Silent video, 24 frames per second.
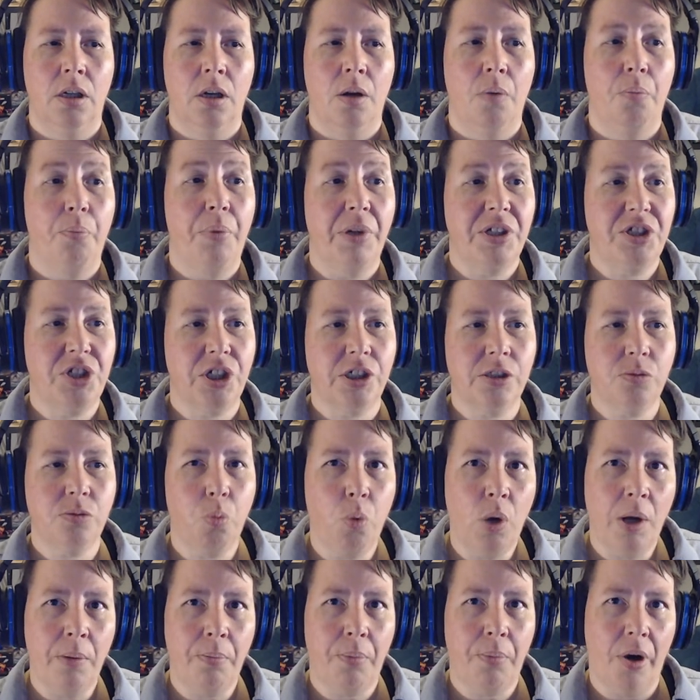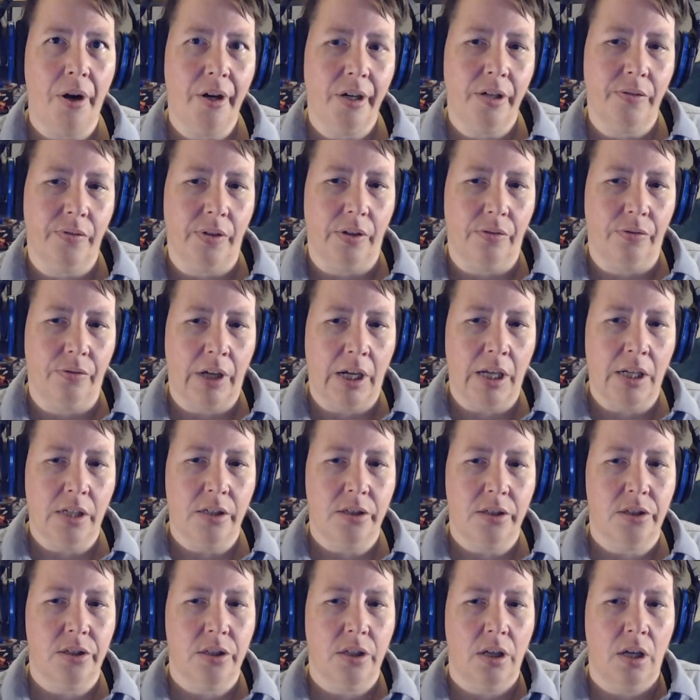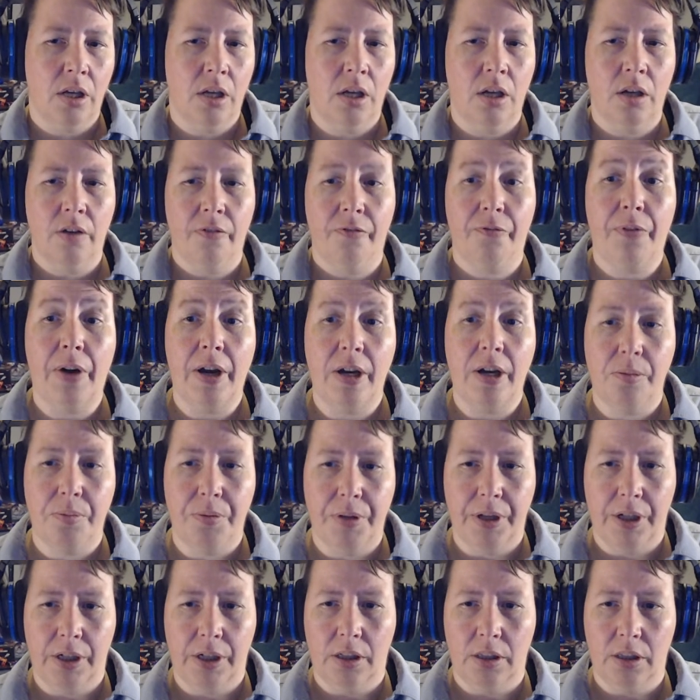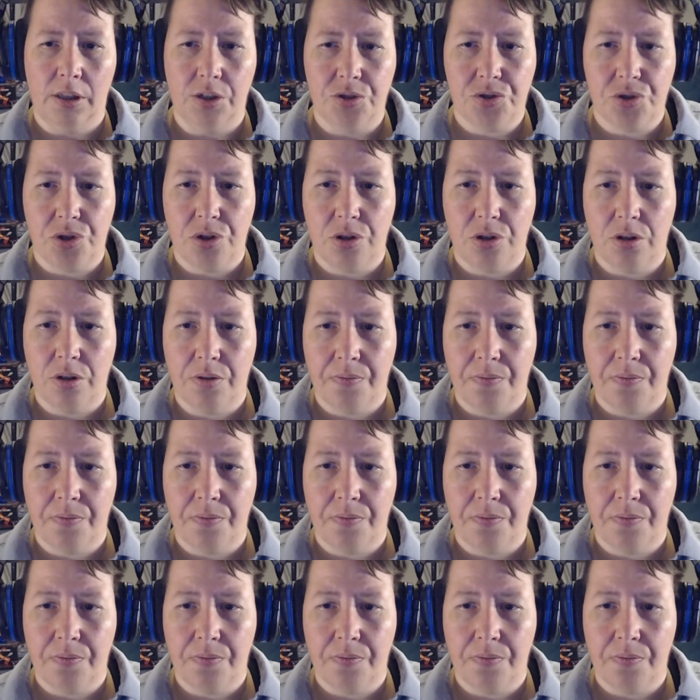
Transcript: But just one part of it, right? Fire plane collision.